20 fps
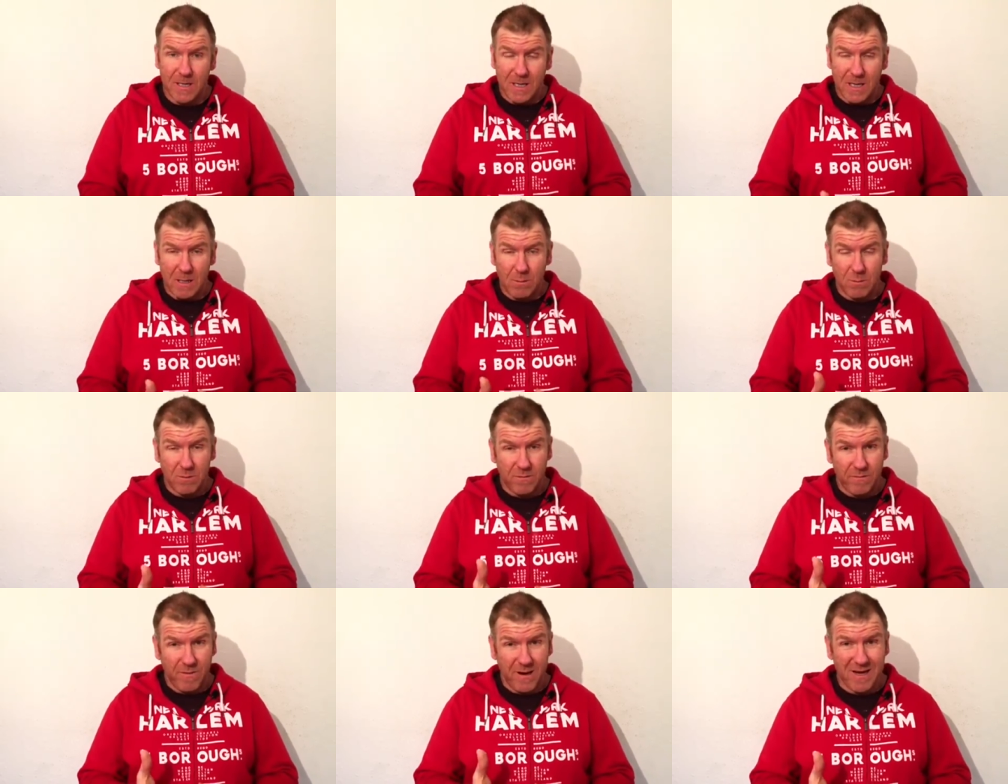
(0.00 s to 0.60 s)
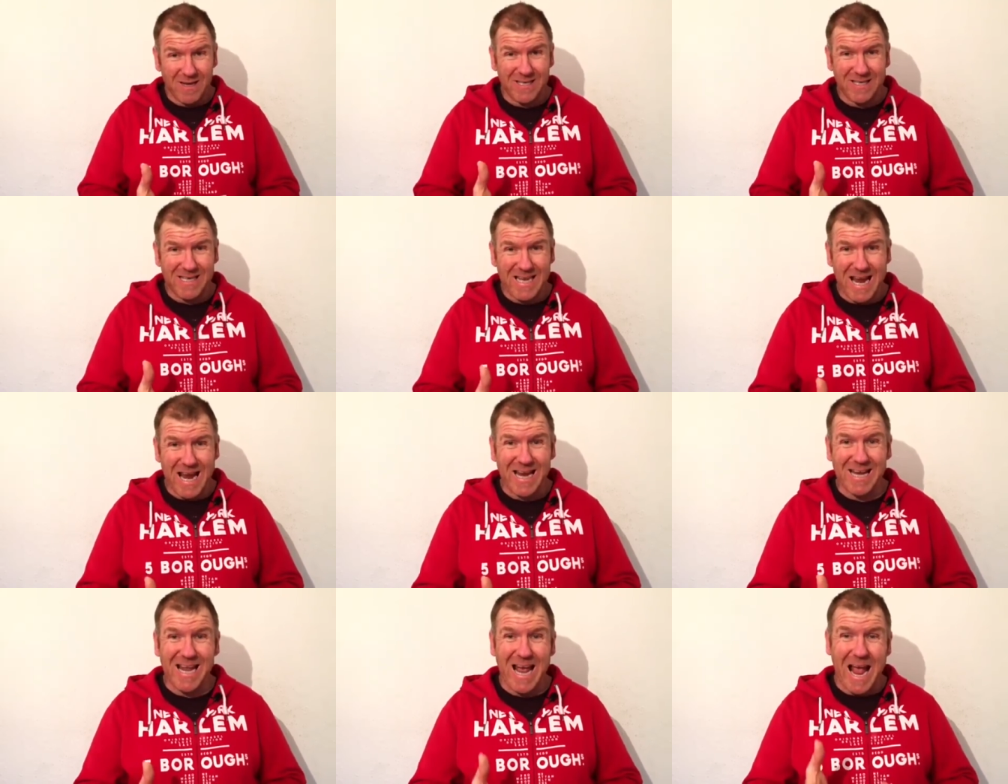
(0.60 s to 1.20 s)
He was found
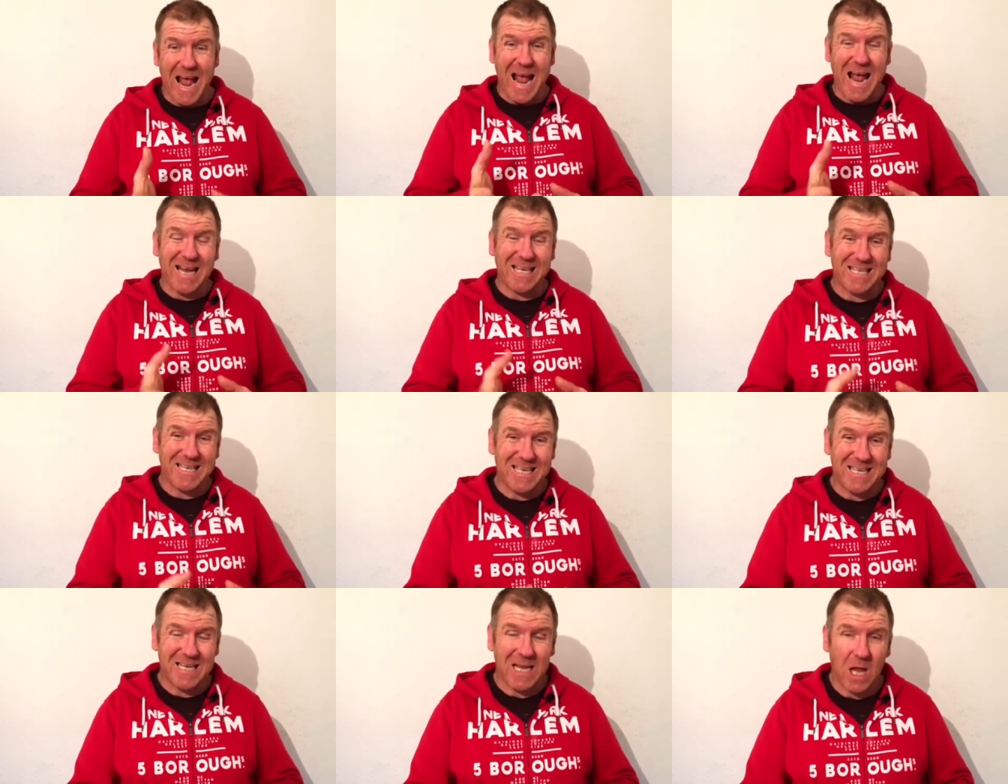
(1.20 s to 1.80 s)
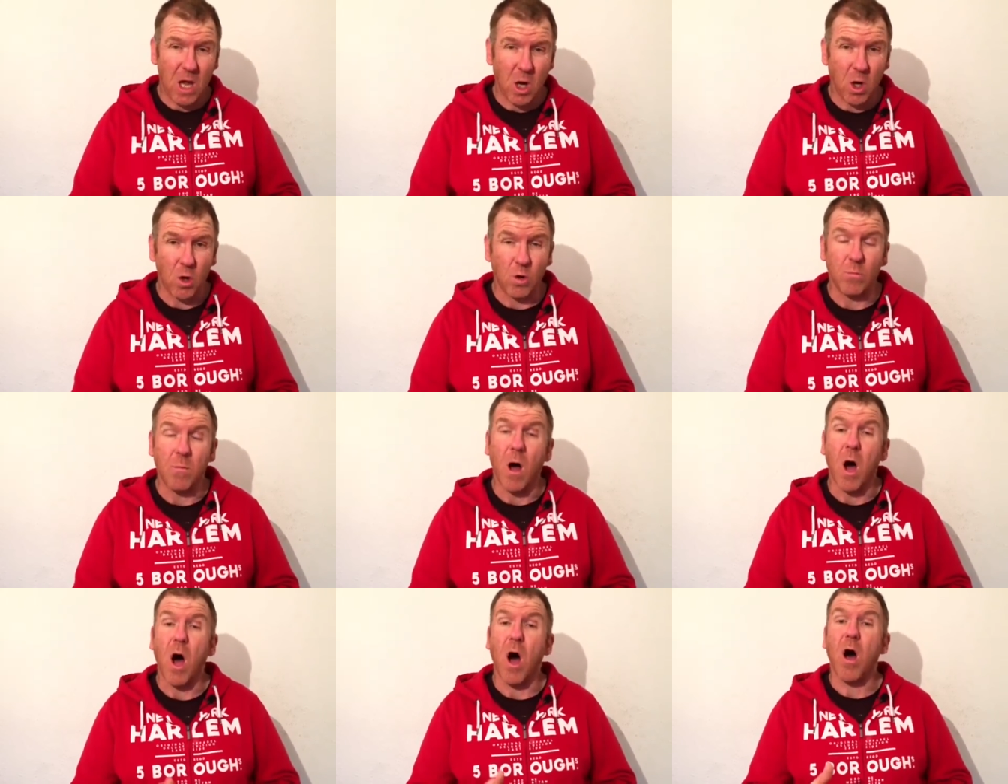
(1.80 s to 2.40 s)
dead at his home